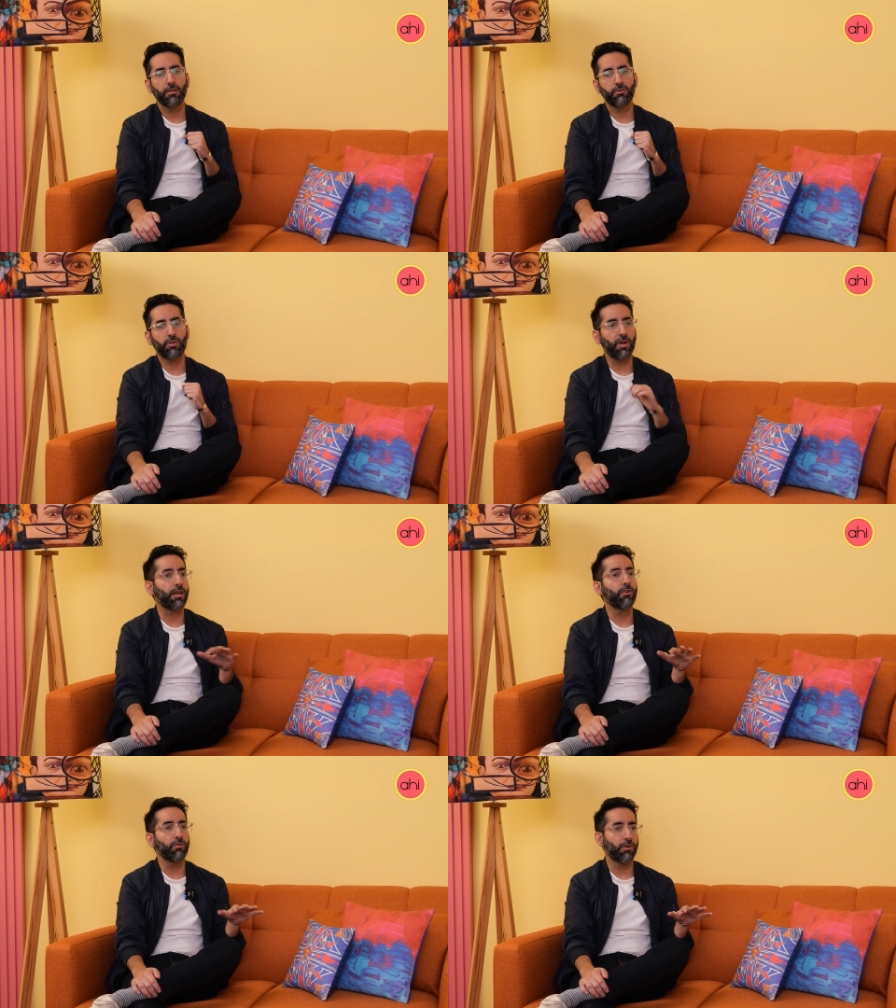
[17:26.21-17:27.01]

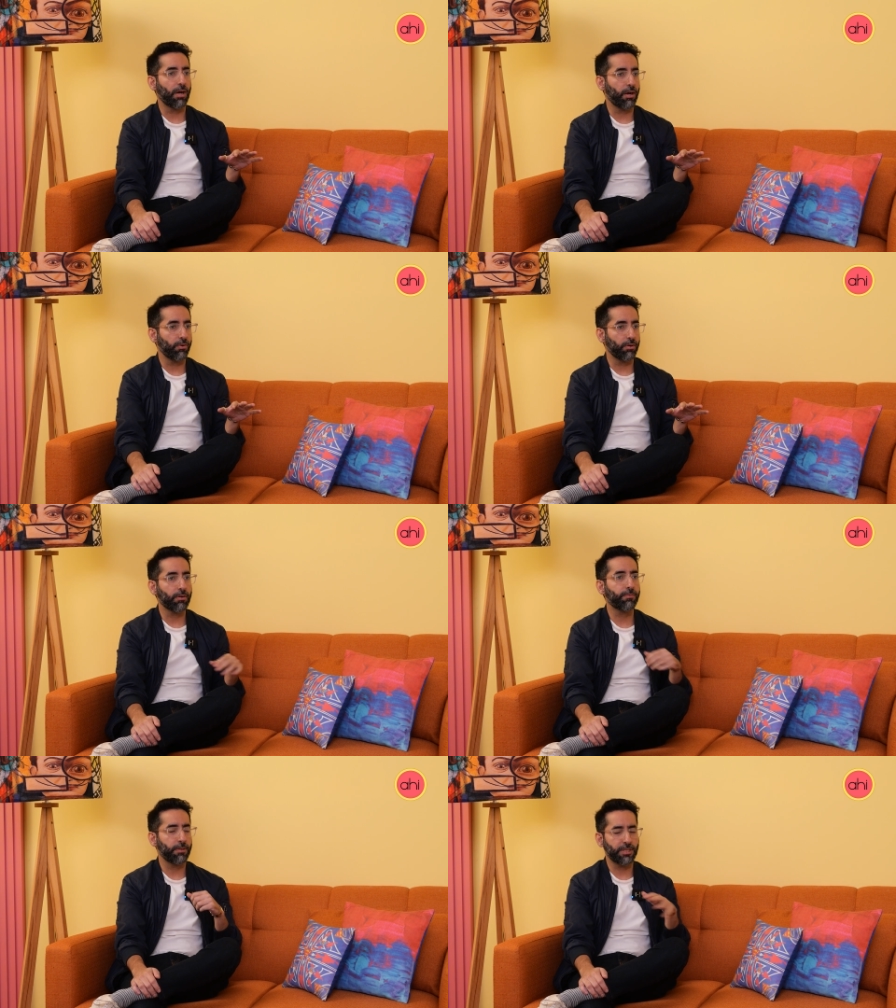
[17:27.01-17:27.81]
tread new ground,
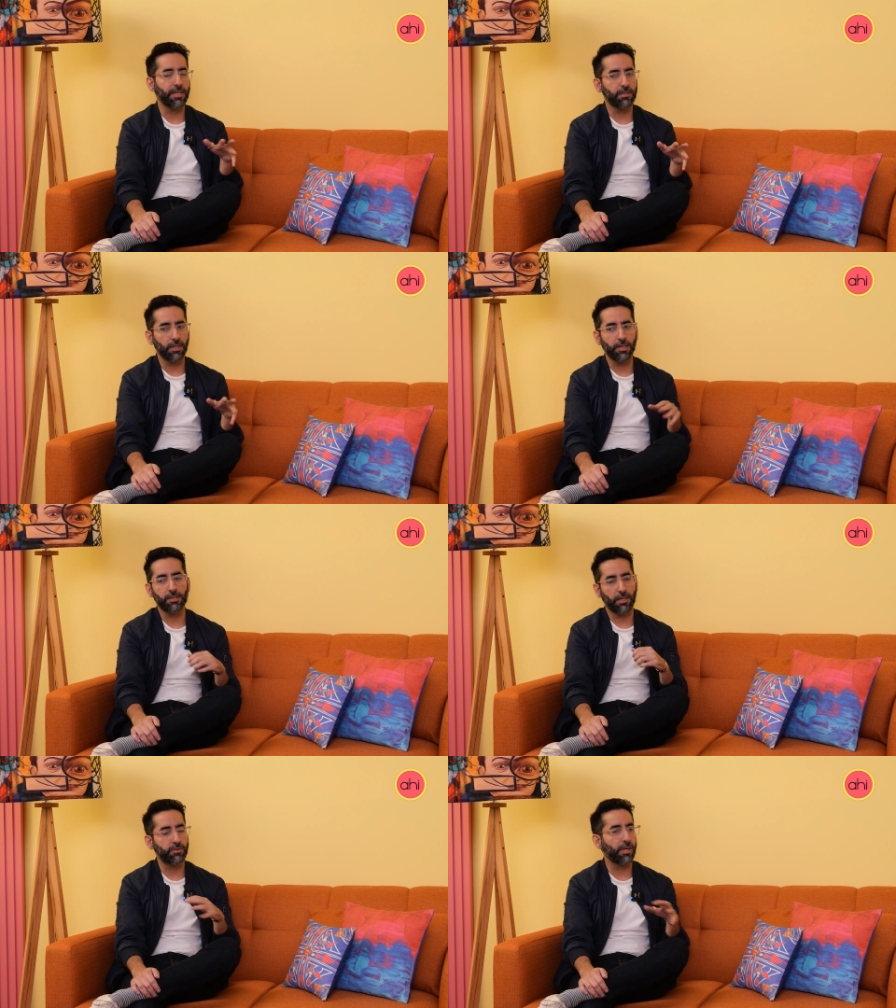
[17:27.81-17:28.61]
films and series
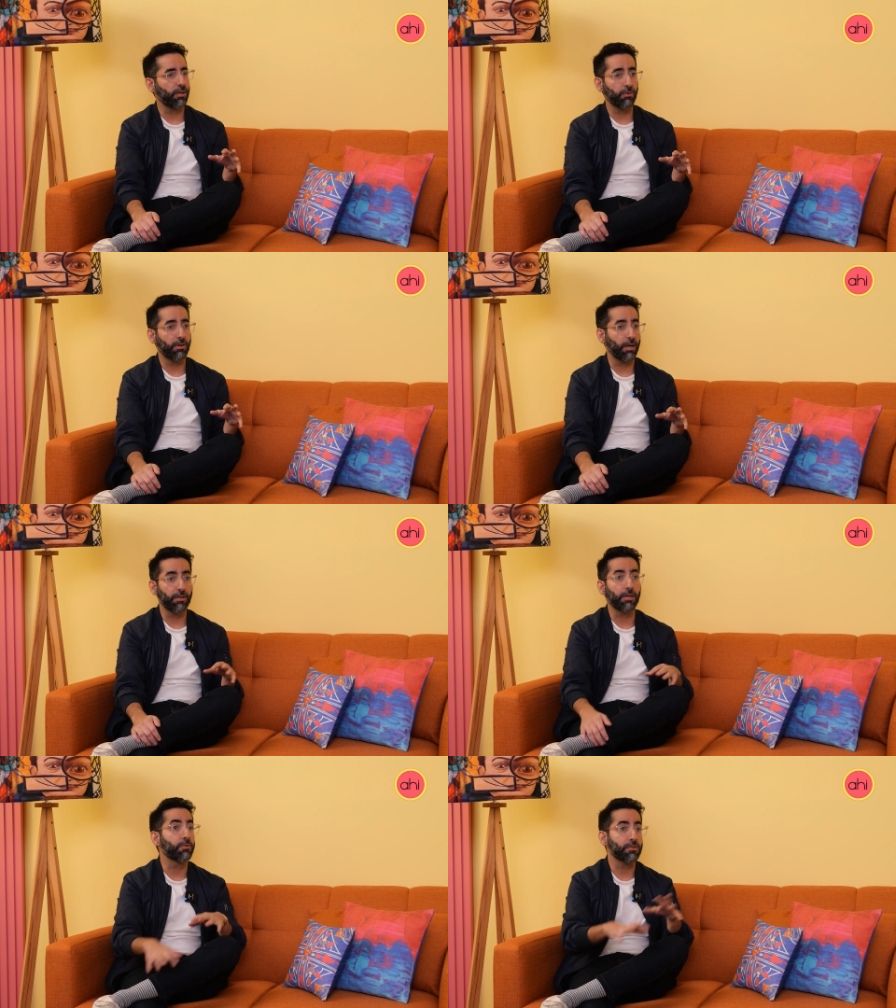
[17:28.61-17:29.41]
that have tread new
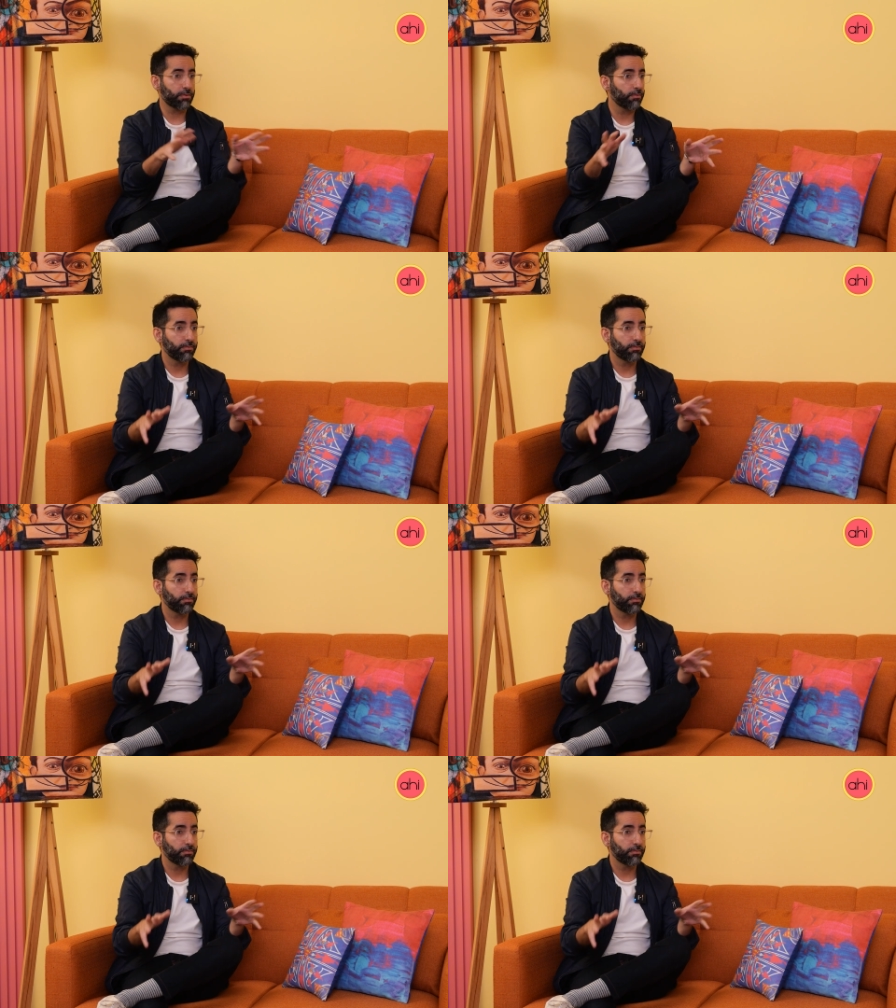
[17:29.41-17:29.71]
ground that was